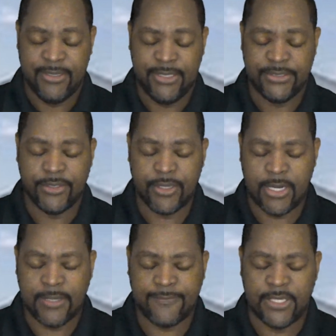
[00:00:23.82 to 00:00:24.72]
Eternal
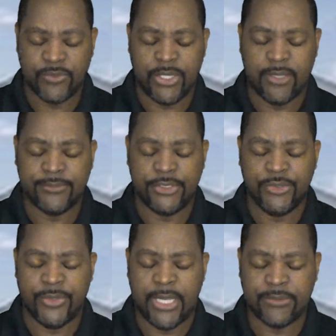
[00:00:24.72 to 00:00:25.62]
God, our Father, we come to
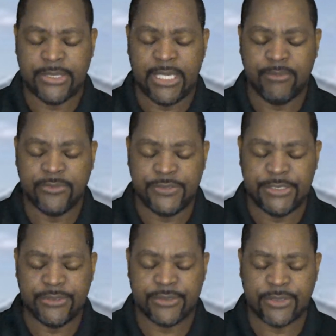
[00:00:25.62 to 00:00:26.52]
you now in the name of
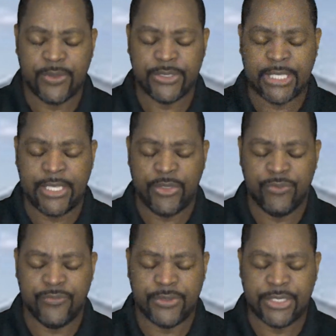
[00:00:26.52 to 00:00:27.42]
Jesus. Lord, thank
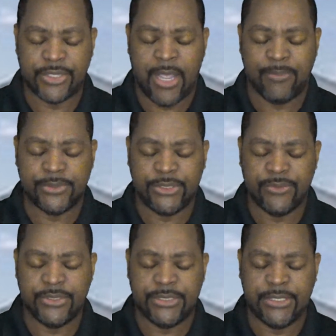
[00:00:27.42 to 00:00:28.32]
you for another
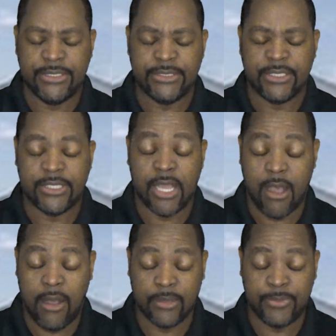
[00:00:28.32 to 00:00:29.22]
opportunity to
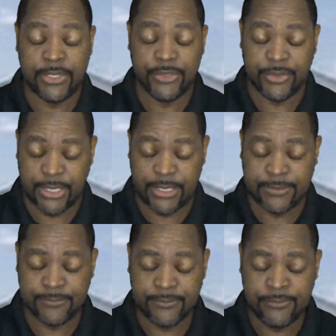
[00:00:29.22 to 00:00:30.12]
call upon your
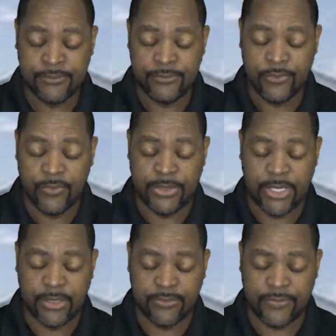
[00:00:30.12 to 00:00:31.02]
name. We
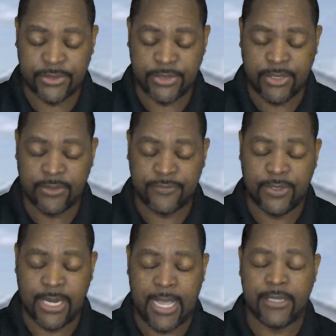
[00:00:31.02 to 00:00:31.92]
thank you, Father God,
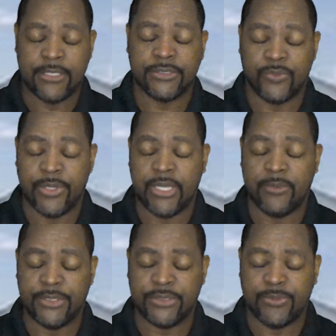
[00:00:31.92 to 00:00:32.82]
for allowing us to wake
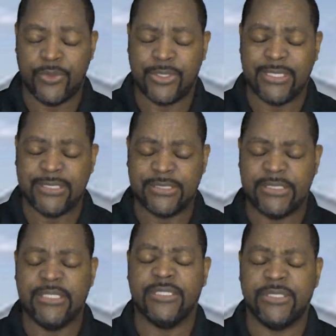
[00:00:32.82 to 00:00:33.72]
up this morning and
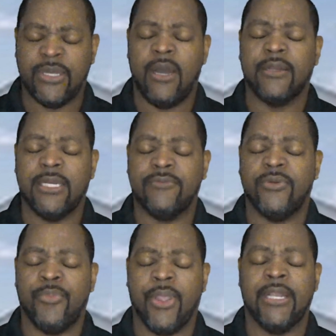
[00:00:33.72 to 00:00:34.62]
see the dawning of
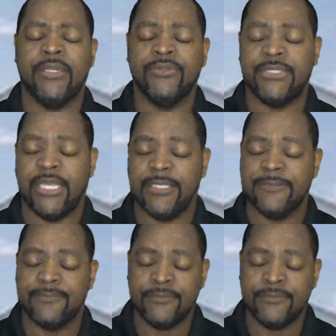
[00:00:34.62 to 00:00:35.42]
a brand new day.